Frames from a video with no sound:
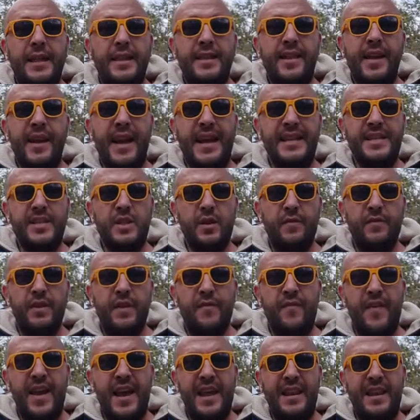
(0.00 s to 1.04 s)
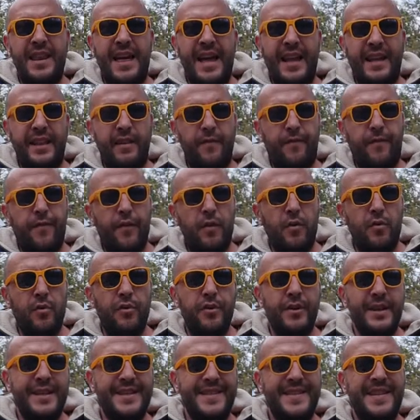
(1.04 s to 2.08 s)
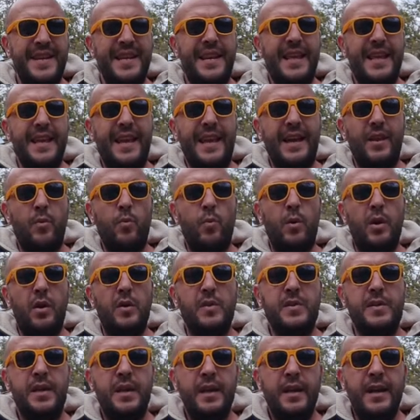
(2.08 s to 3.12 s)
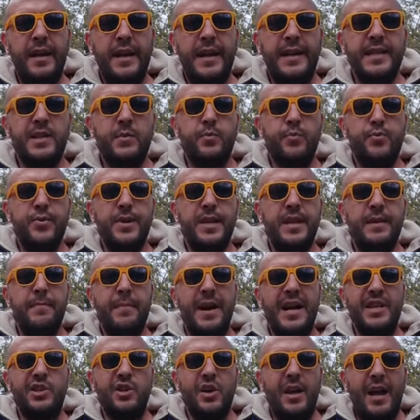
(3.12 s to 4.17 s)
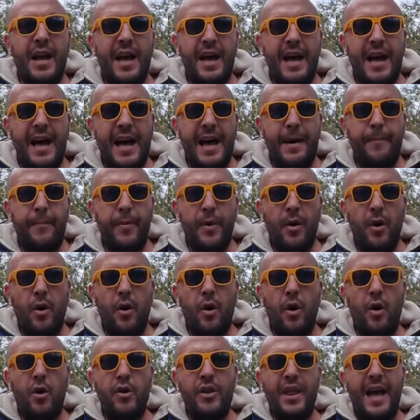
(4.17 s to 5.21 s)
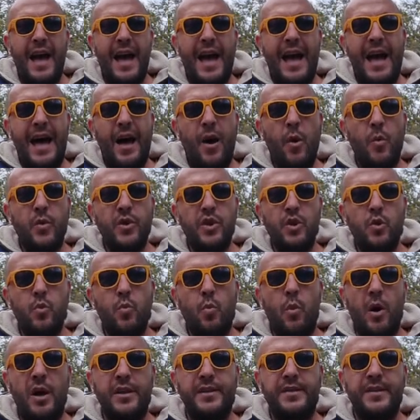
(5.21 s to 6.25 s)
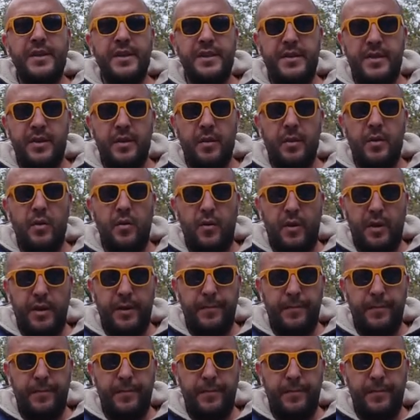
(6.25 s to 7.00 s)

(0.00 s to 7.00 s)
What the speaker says: The rest of the van, like the floor, ceiling and walls, it's pretty much up on how you want it to look.